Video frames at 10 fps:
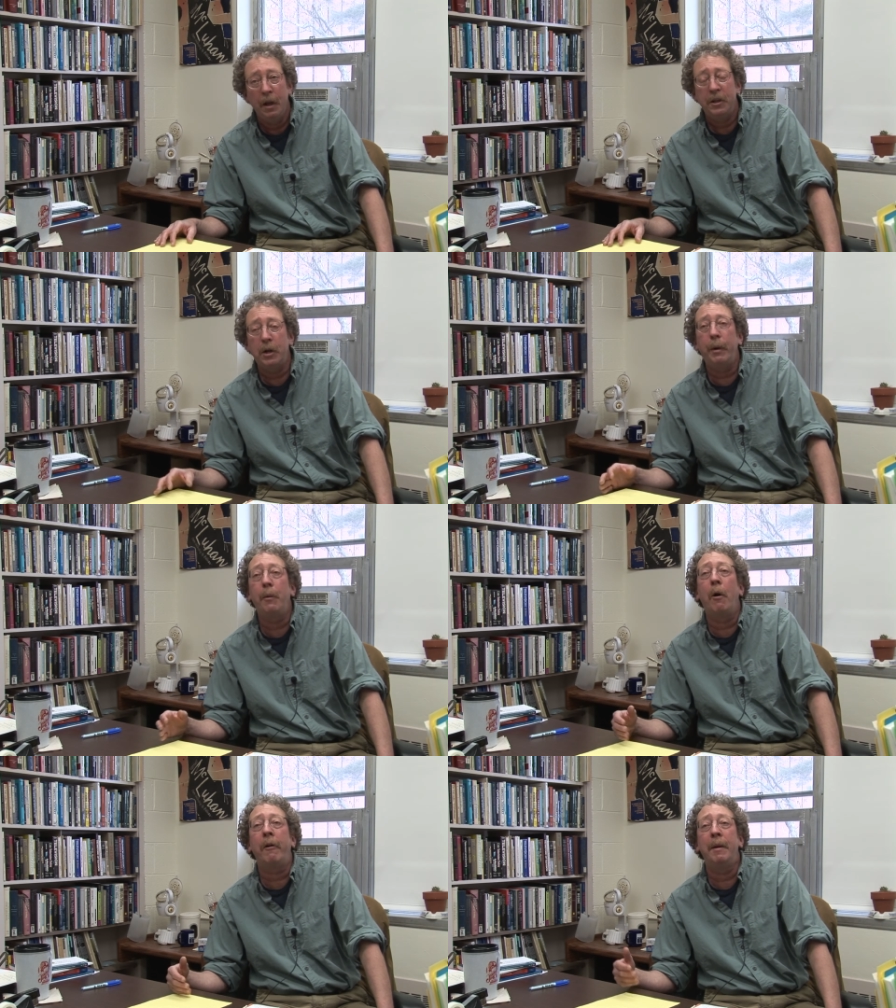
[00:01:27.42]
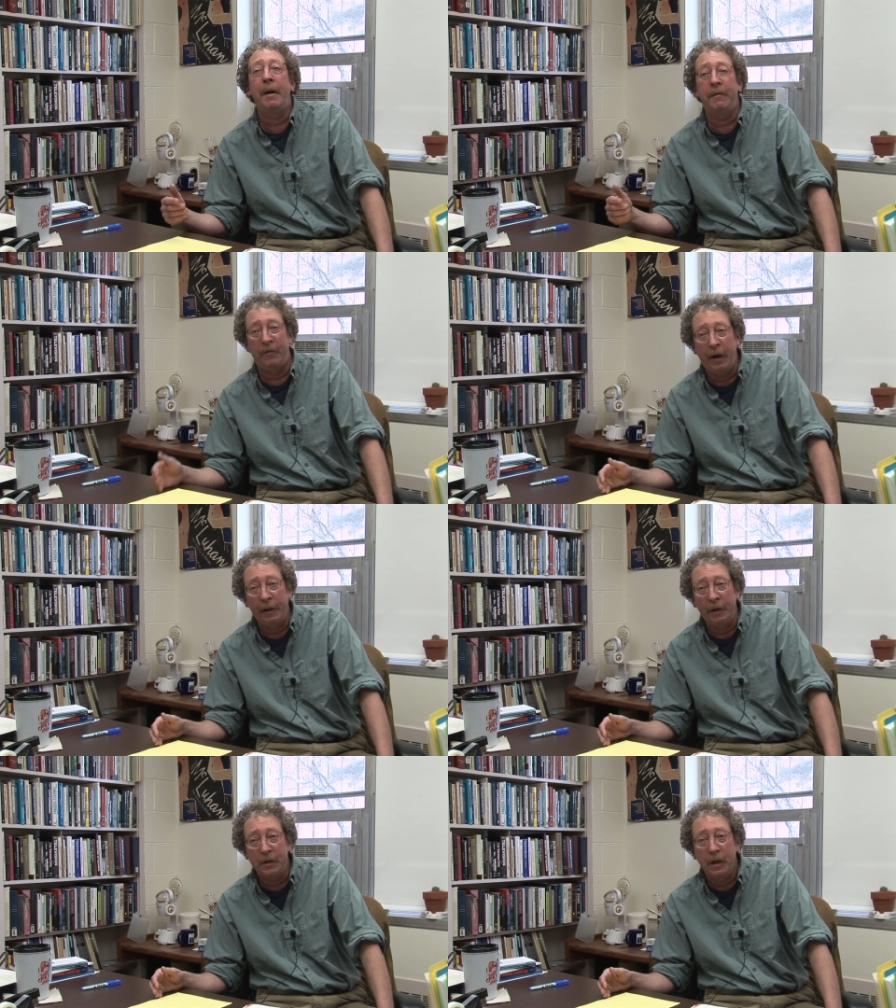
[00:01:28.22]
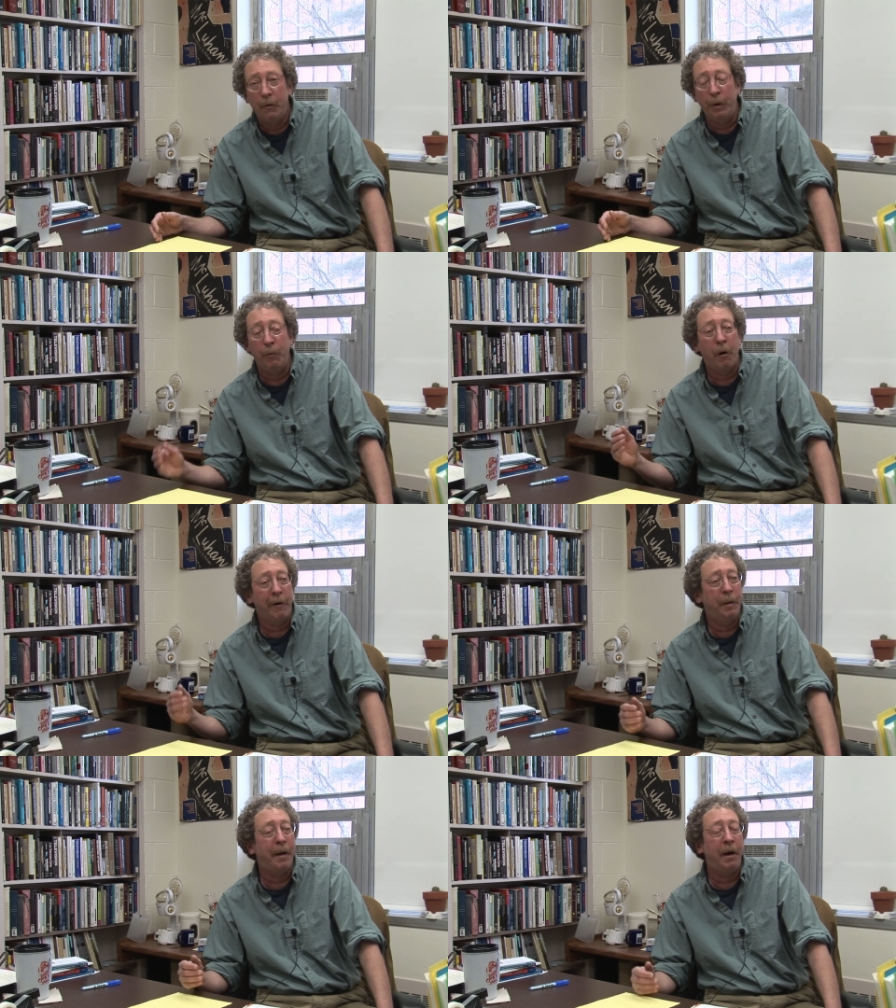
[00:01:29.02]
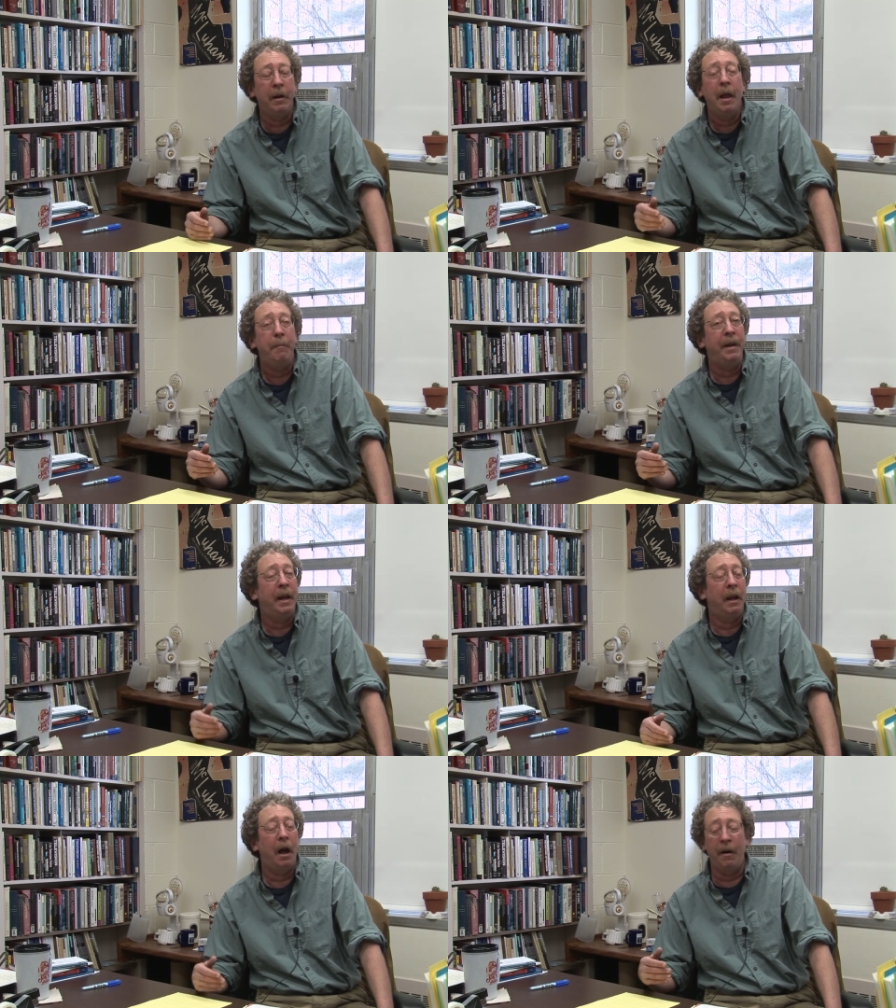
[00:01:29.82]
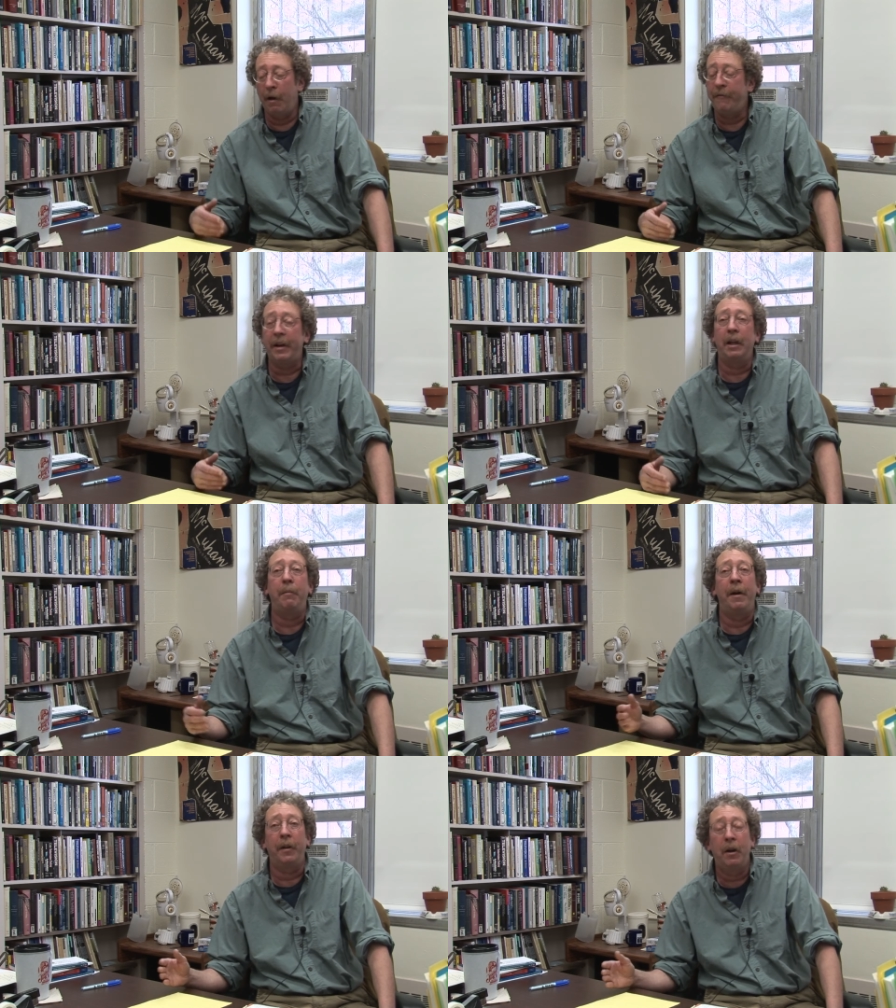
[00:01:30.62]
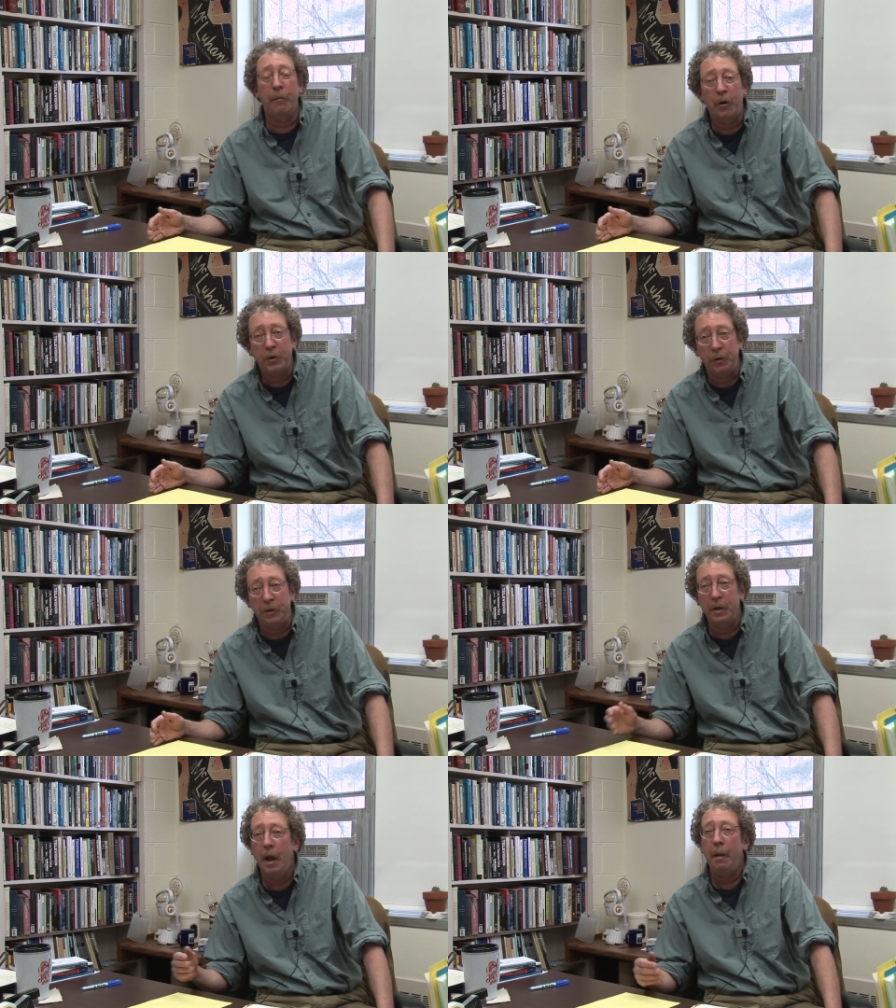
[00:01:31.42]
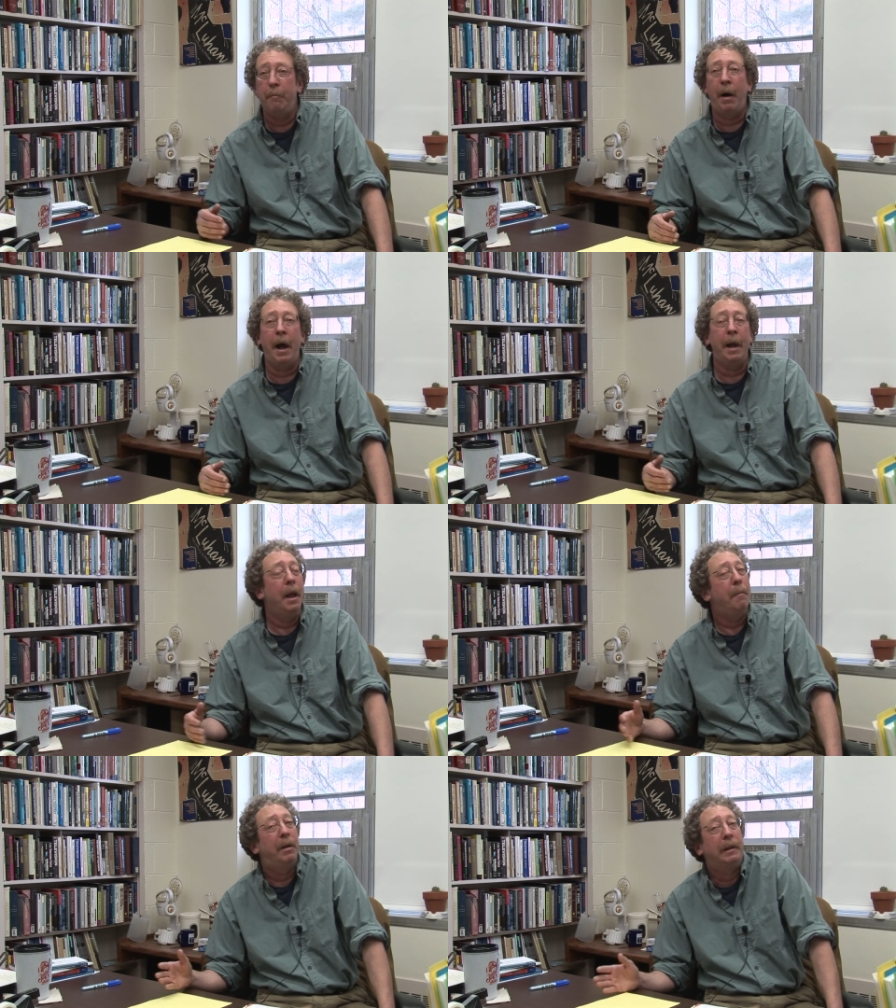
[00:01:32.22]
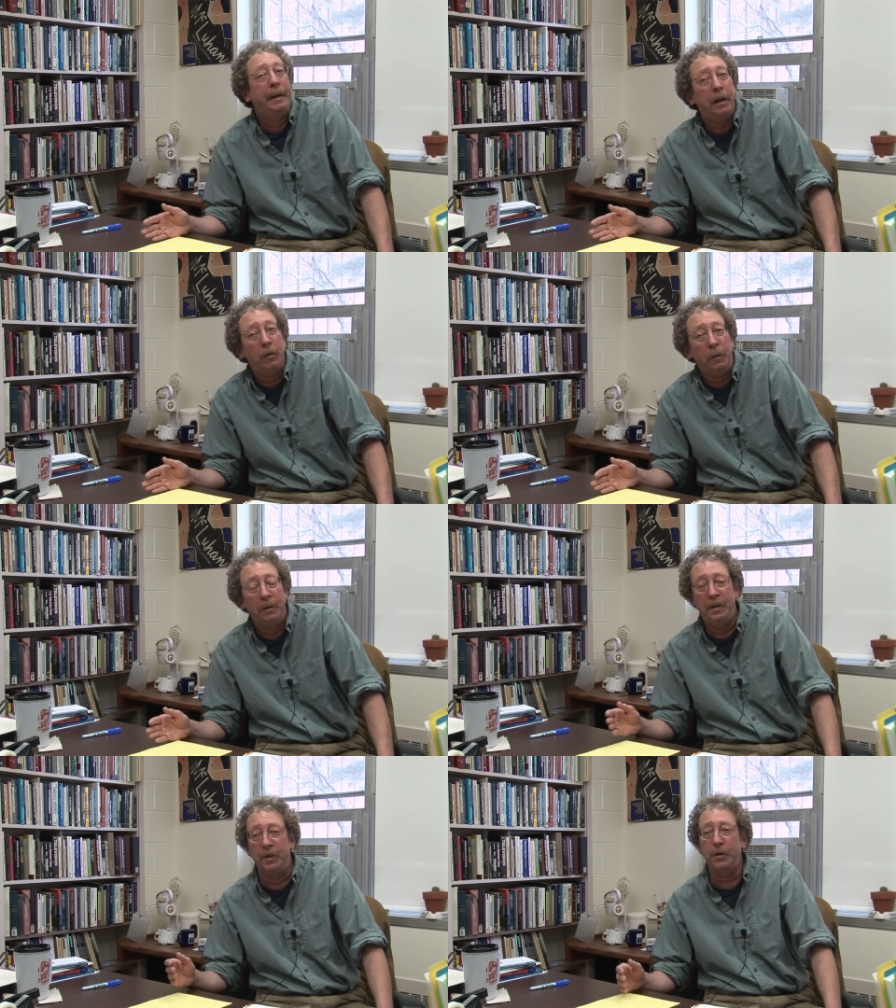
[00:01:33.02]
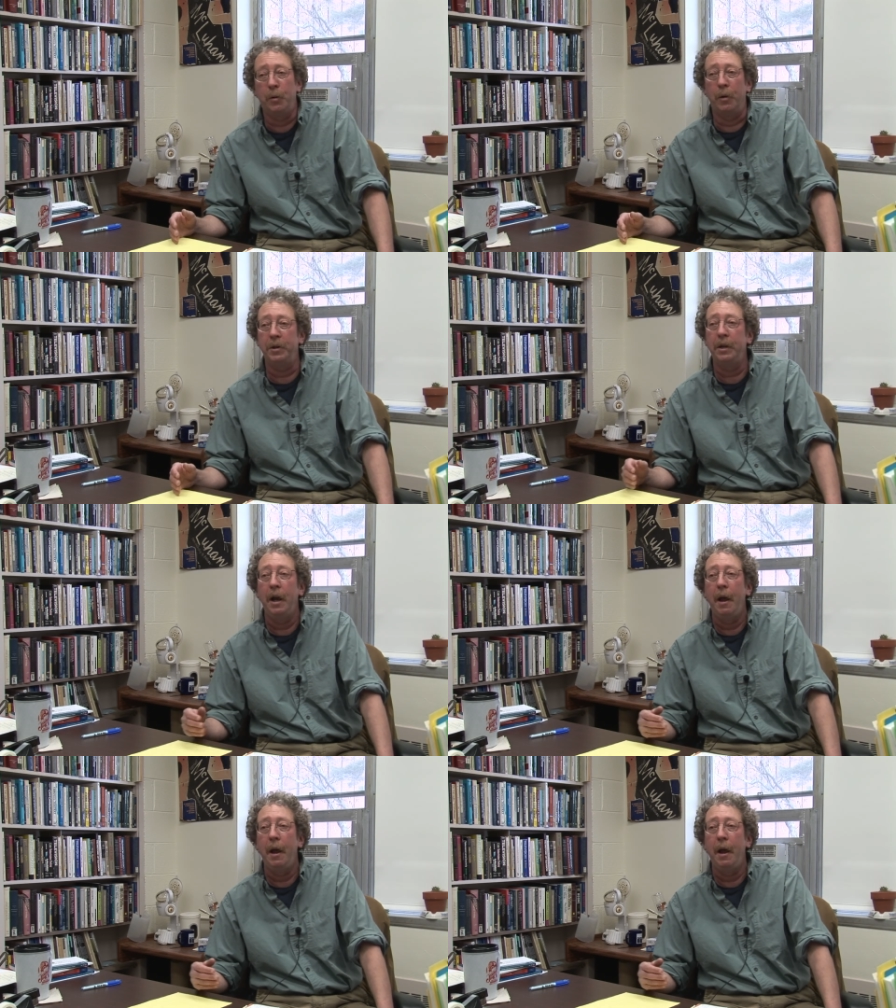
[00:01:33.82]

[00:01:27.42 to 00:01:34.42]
So we worry about violence. We worry about being uh, affected by the commercials, by political discourse,